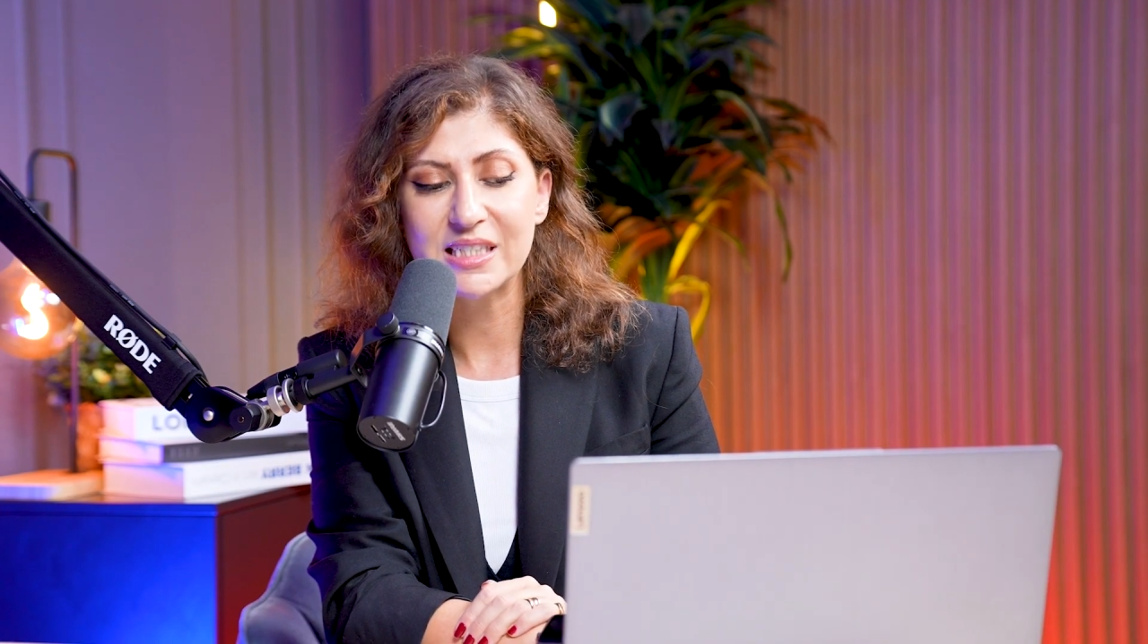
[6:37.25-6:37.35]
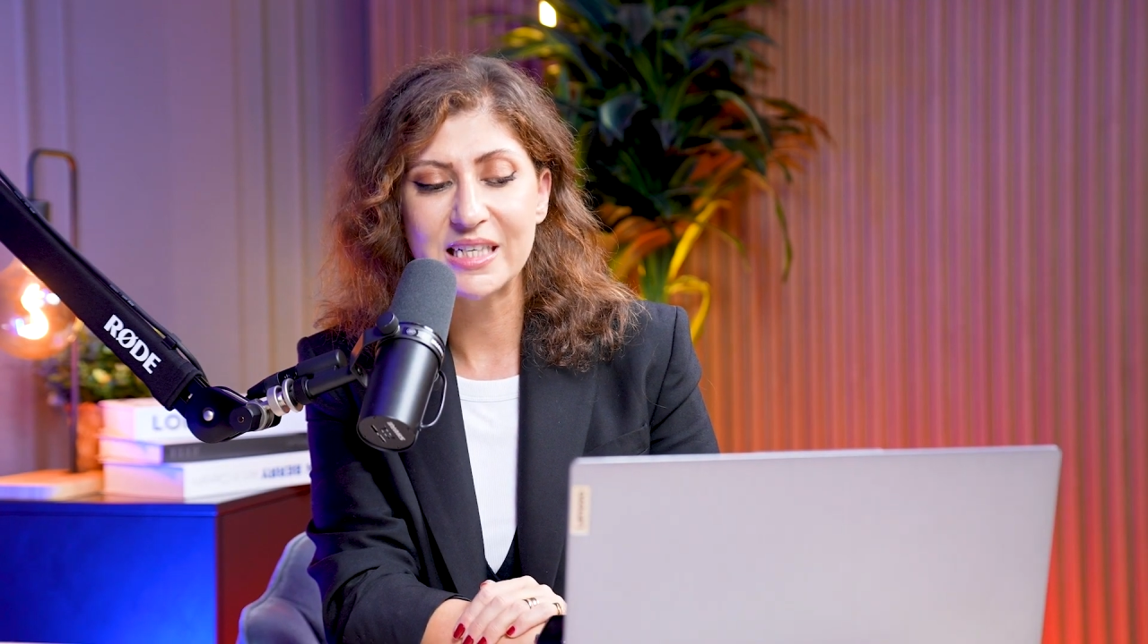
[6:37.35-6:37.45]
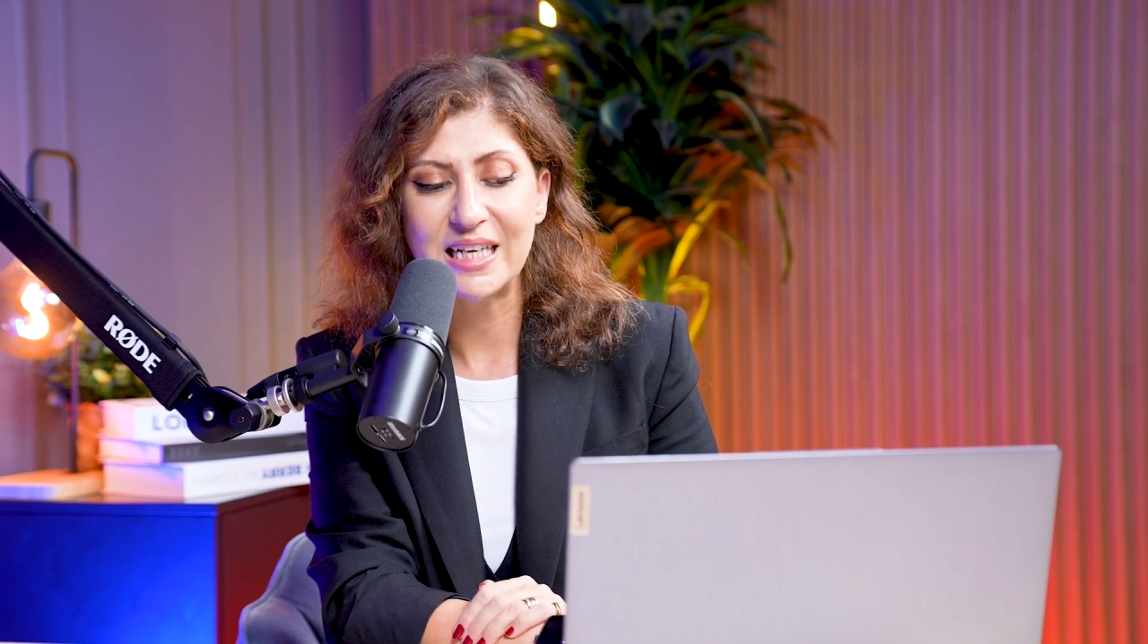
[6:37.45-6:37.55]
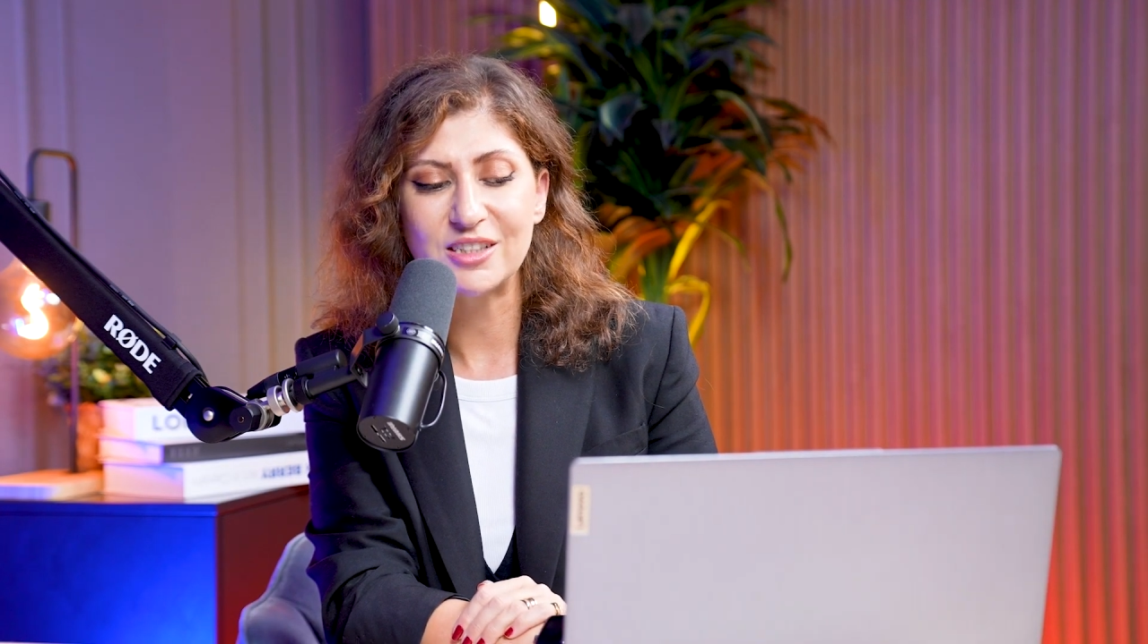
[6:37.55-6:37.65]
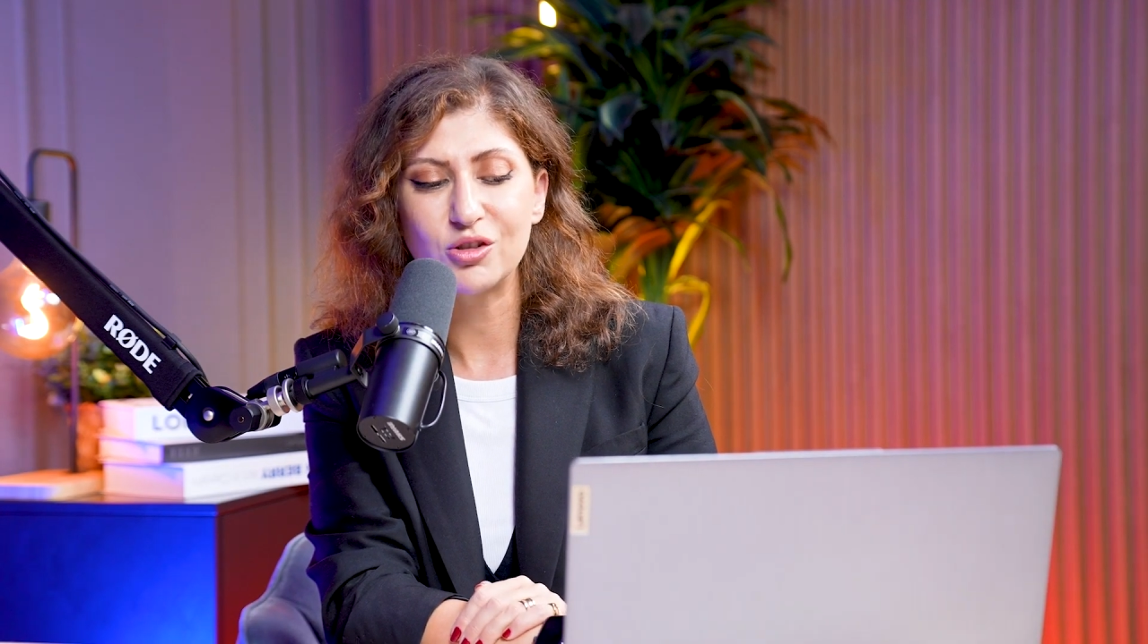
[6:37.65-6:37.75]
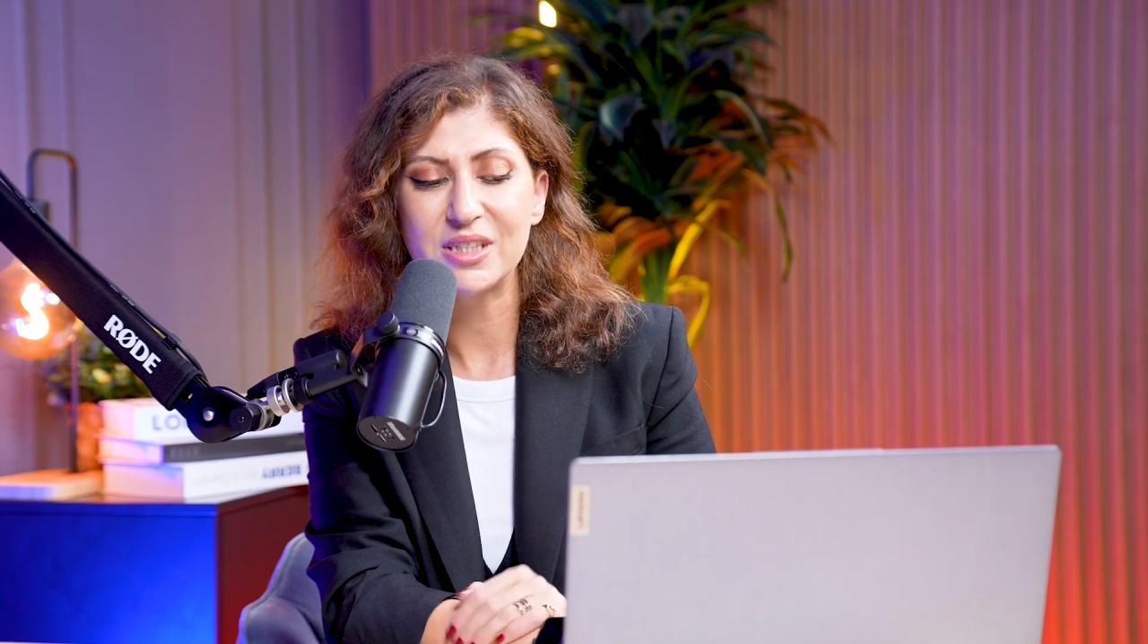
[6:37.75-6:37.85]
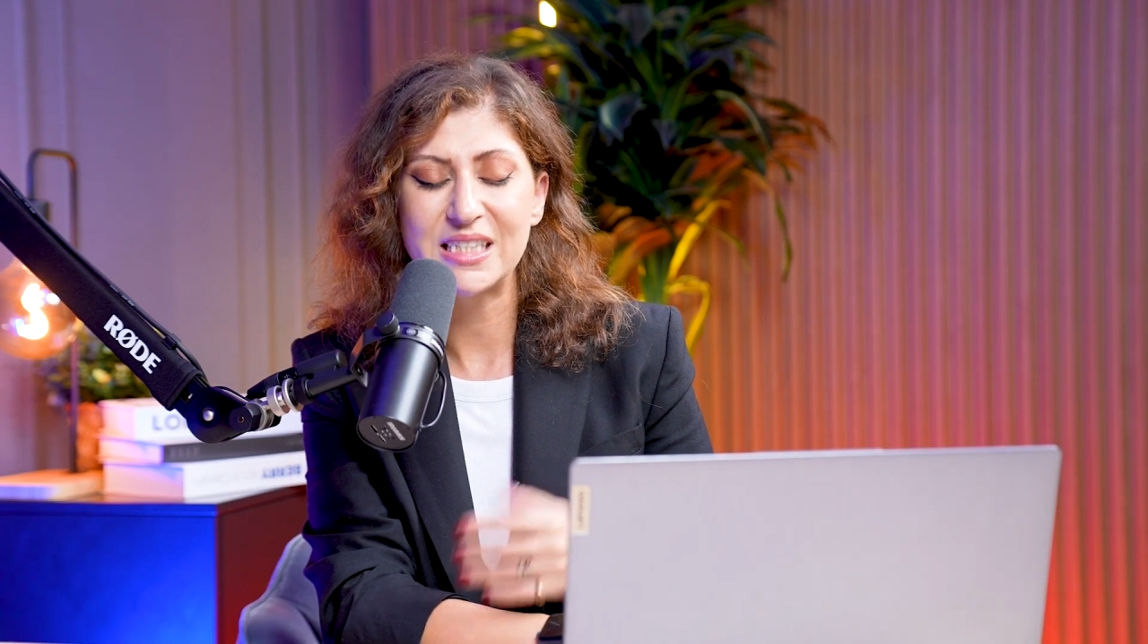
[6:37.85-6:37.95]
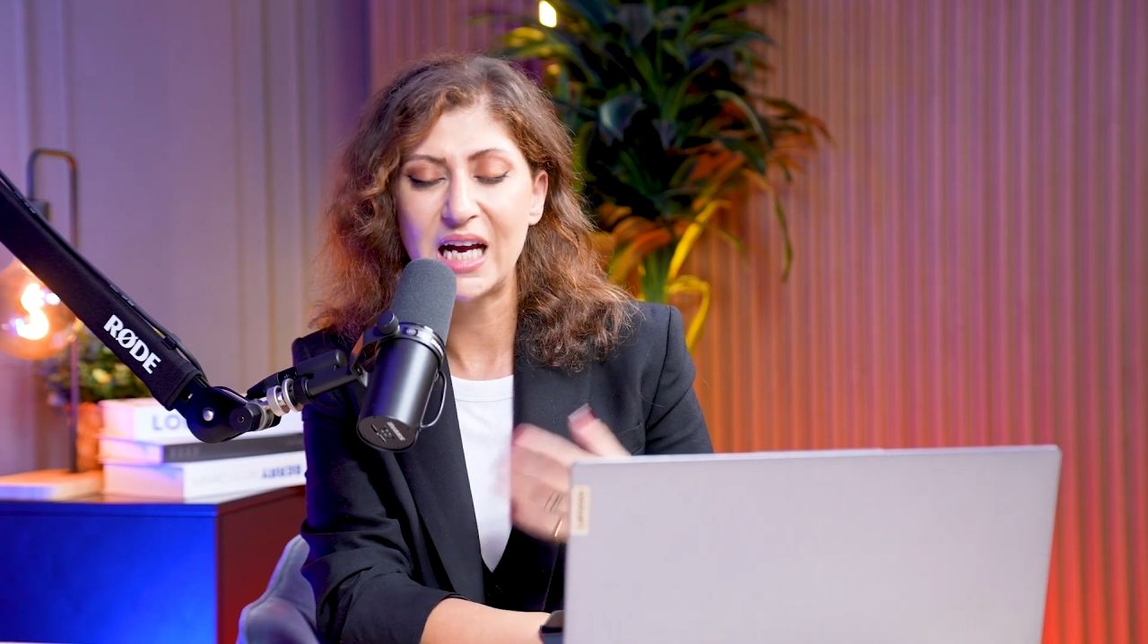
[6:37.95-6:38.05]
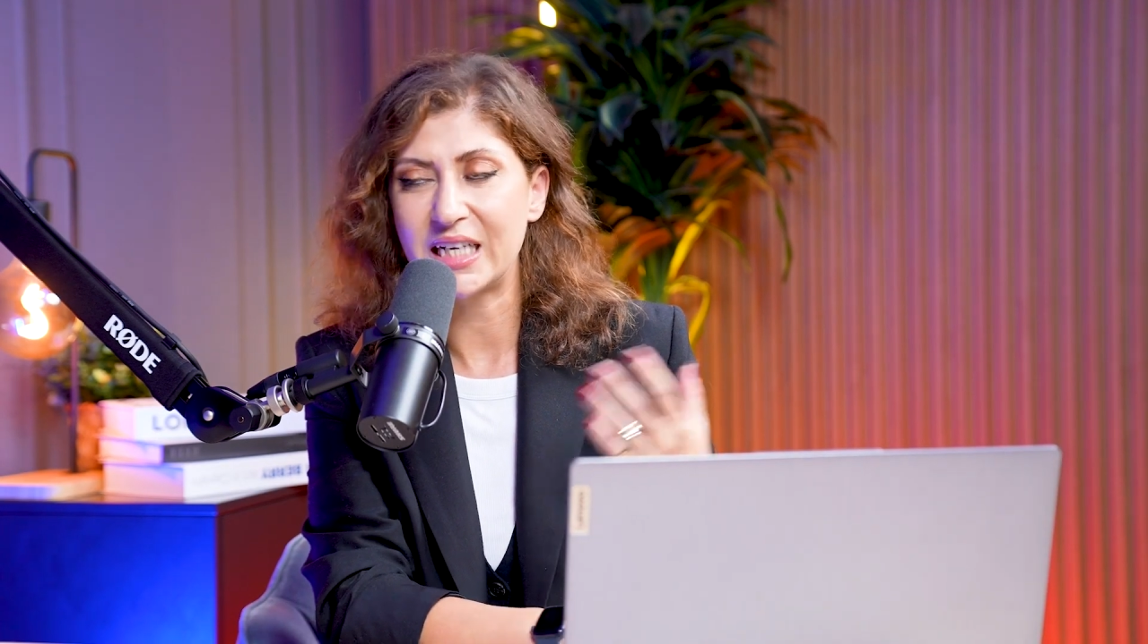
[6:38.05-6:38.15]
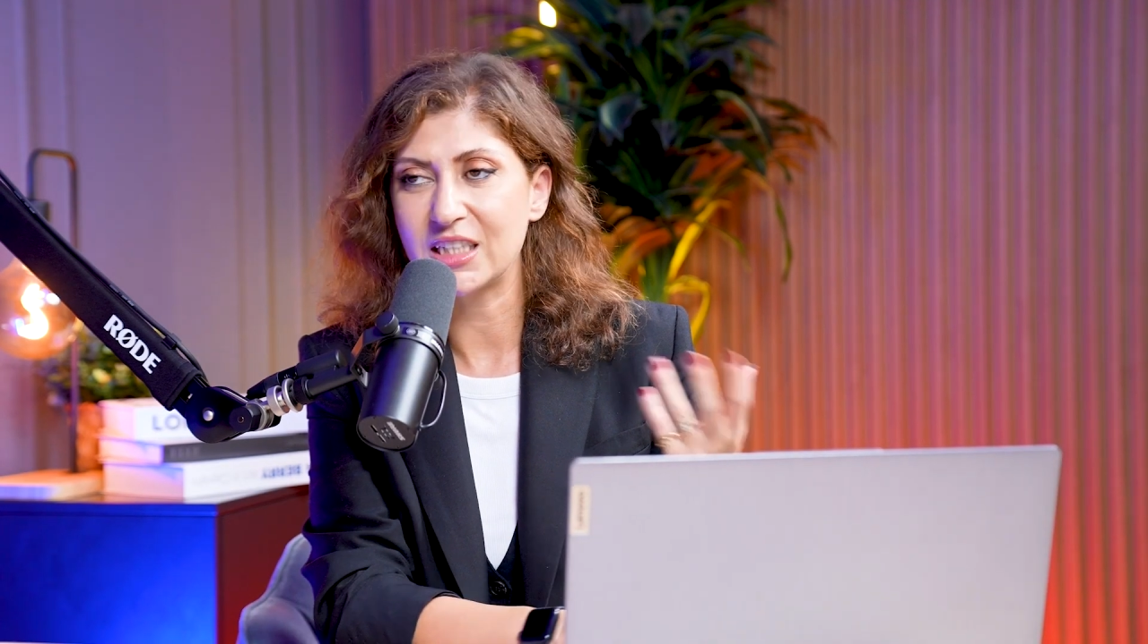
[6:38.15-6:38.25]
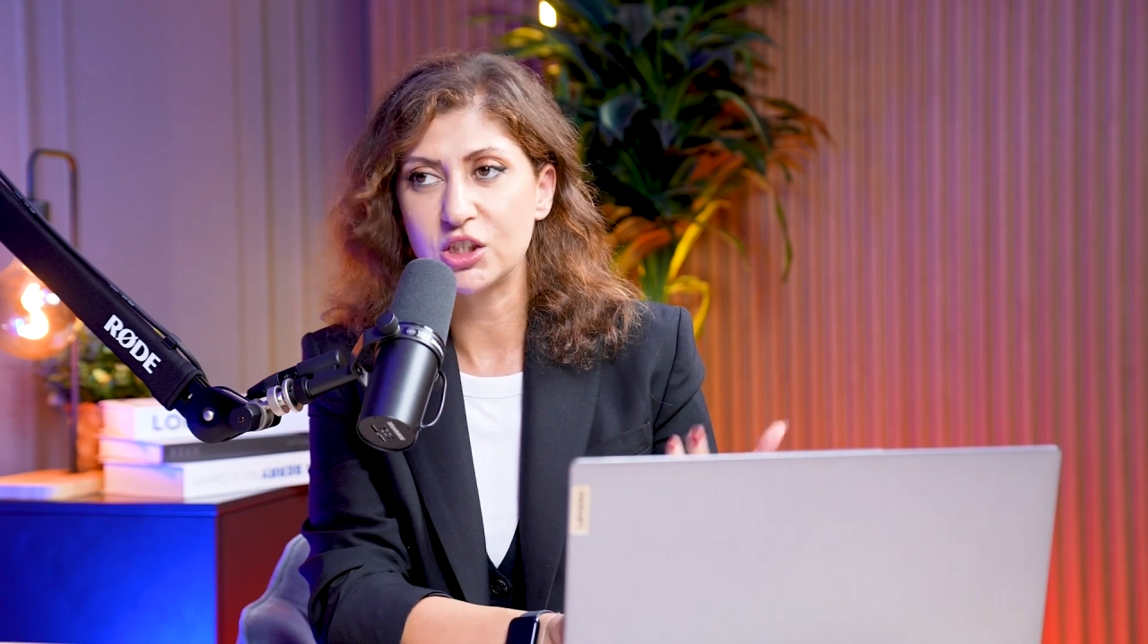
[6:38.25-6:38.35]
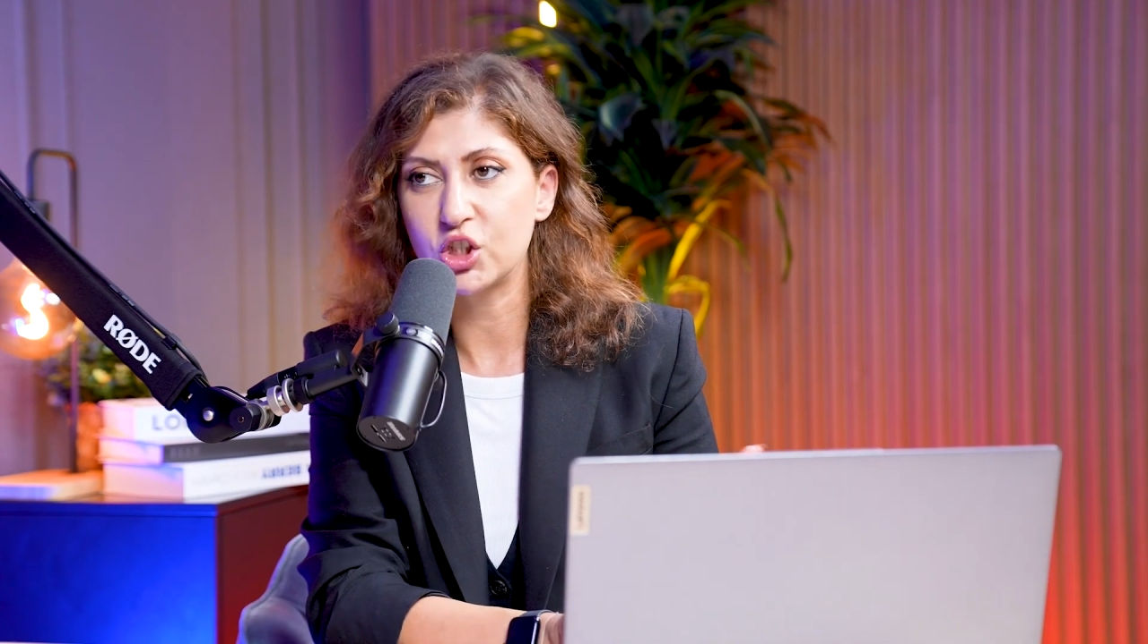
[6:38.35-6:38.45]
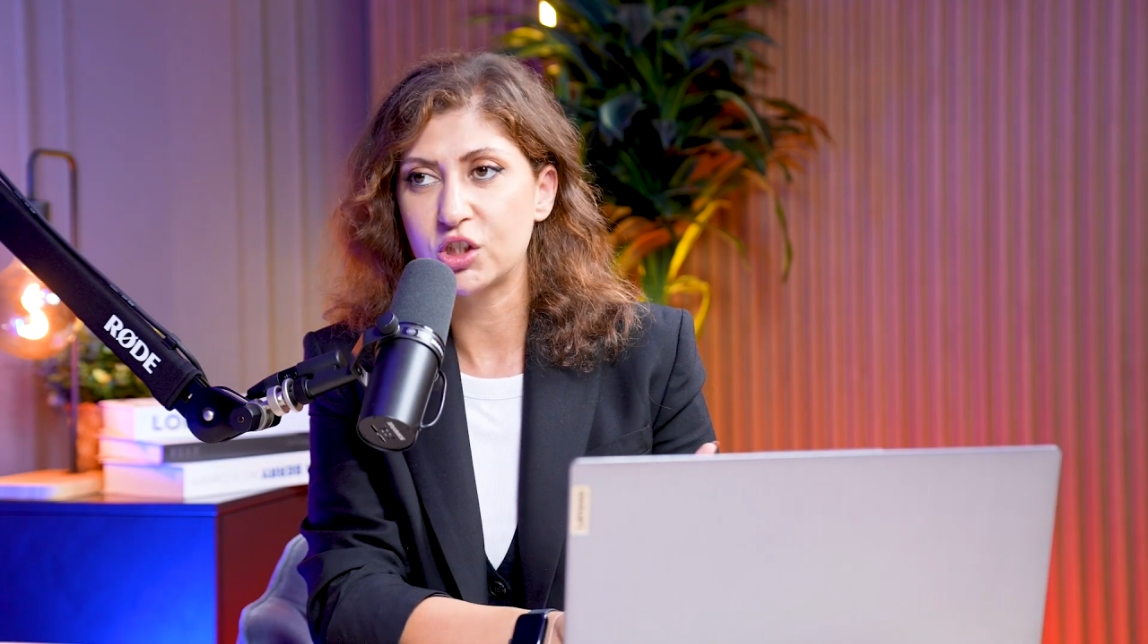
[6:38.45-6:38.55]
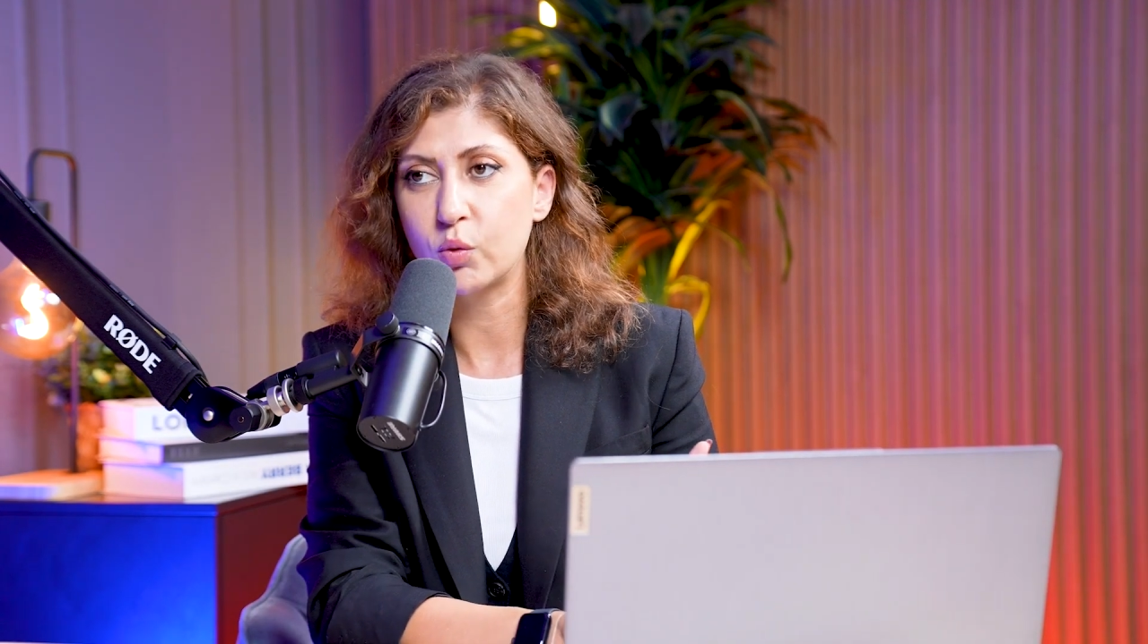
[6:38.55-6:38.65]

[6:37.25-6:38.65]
And as you can see, I can just